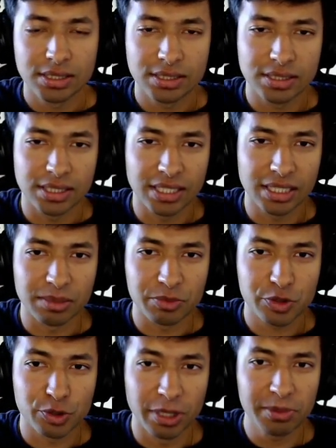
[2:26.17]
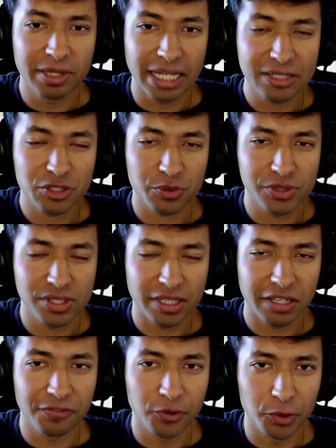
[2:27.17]
Damn. So maybe that's the reason they
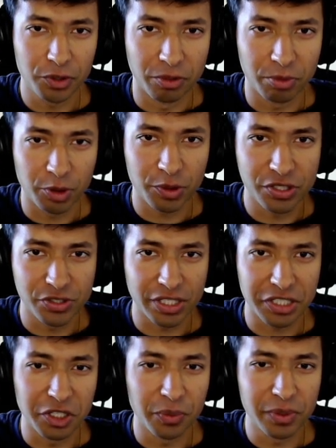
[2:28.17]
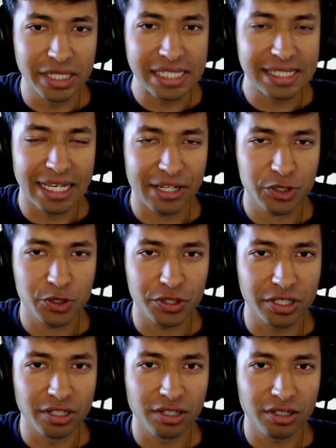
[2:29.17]
get folded, bro. Because like no one is actually
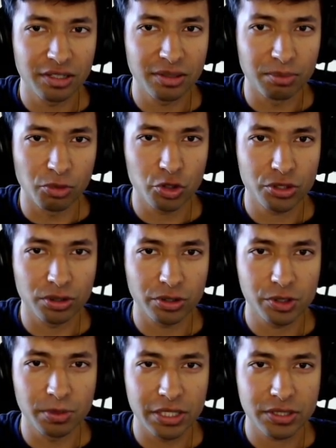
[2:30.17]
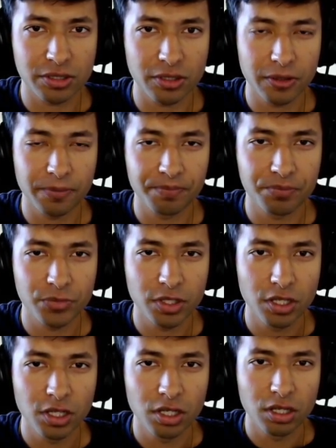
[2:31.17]
a martial arts master.
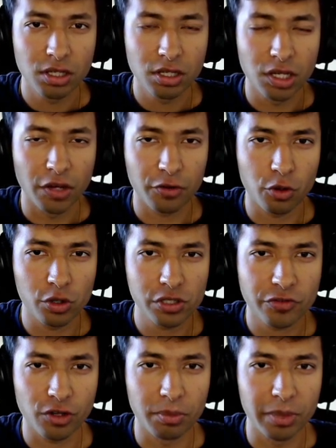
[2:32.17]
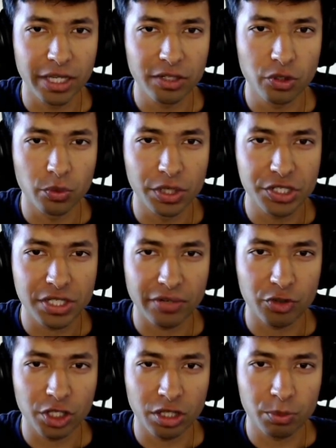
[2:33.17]
Of course, for a man who witnessed
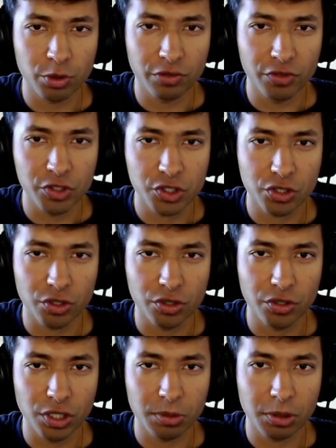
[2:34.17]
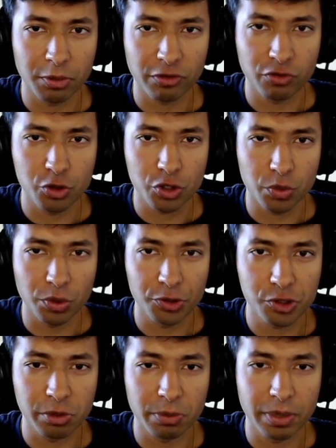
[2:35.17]
everything in the previous turn, the upcoming future would
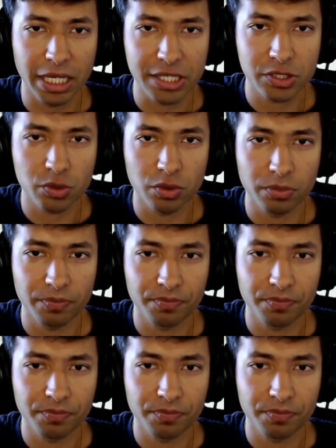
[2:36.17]
also be a past to him.